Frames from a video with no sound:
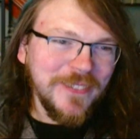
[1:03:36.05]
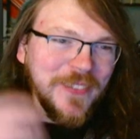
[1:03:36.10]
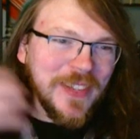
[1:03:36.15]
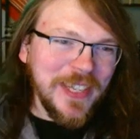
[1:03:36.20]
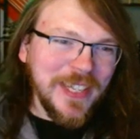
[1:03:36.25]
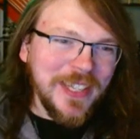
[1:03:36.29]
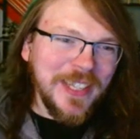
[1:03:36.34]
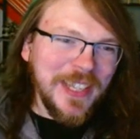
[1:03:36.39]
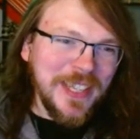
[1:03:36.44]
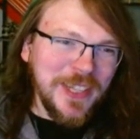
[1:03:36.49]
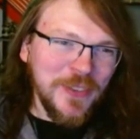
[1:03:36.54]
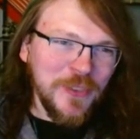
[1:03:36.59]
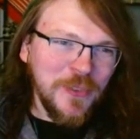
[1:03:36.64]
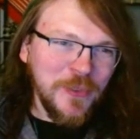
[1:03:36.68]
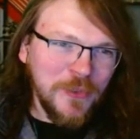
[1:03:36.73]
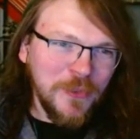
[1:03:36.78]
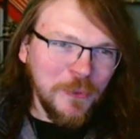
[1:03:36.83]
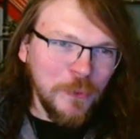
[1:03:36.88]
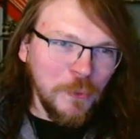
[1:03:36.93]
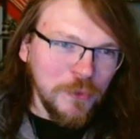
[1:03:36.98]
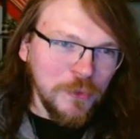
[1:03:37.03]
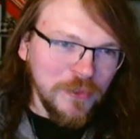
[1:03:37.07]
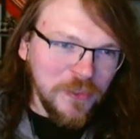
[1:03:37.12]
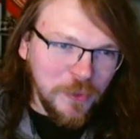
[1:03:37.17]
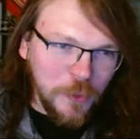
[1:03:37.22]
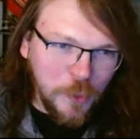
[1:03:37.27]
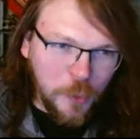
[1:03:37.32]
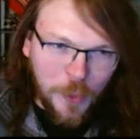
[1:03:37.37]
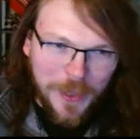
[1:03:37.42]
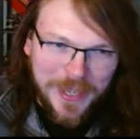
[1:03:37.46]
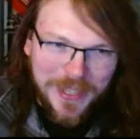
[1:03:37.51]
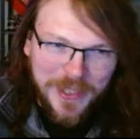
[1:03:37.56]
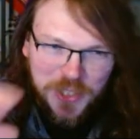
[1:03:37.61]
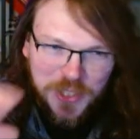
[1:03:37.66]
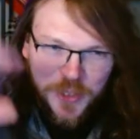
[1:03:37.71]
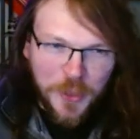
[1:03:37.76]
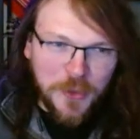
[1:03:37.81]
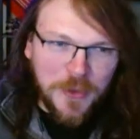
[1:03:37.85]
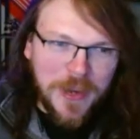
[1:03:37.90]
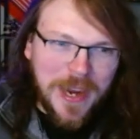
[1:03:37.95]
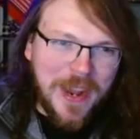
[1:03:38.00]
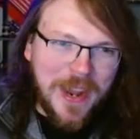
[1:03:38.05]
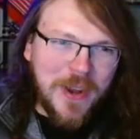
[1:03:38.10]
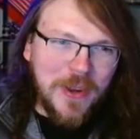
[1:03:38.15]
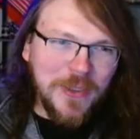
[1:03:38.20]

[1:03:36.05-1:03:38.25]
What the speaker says: fucking like wails her around.